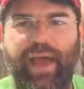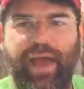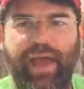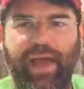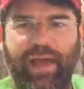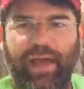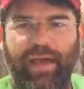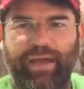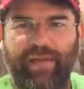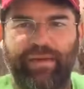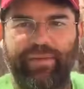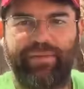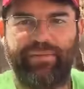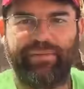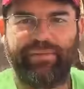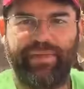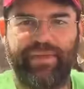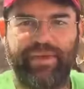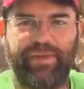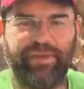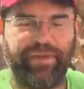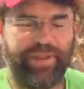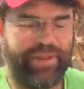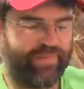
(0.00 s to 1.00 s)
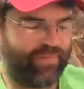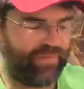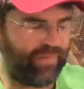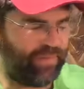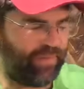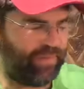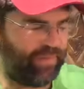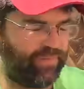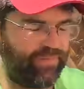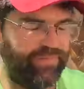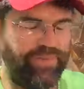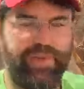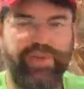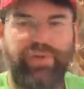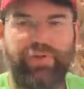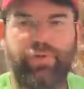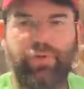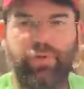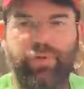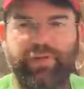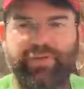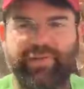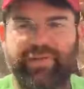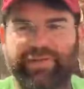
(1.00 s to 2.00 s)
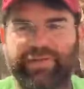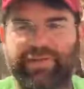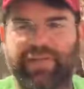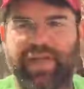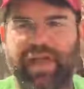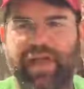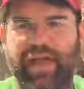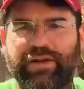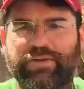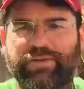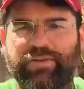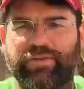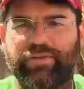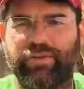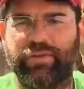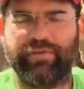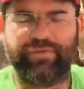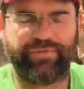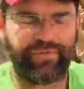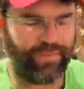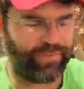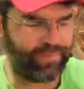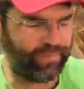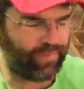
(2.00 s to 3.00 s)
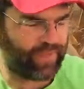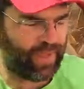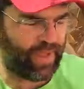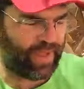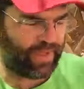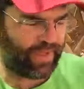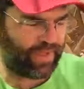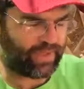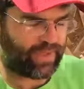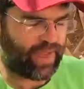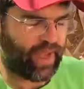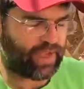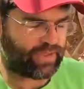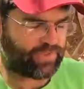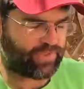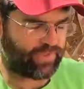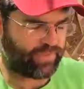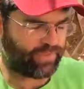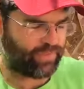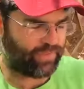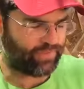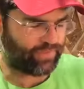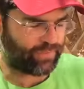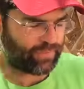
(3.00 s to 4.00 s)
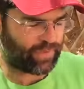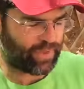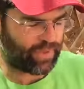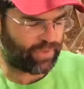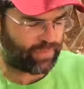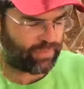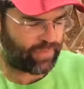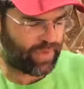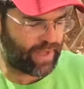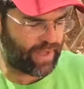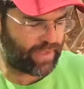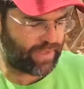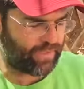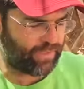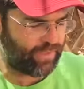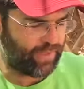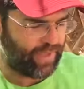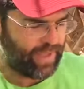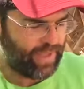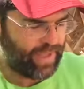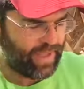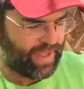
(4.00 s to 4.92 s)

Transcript: Uh, you know, Easterners Neil Gorsuch, in contrast, was from uh, in contrast was from Colorado,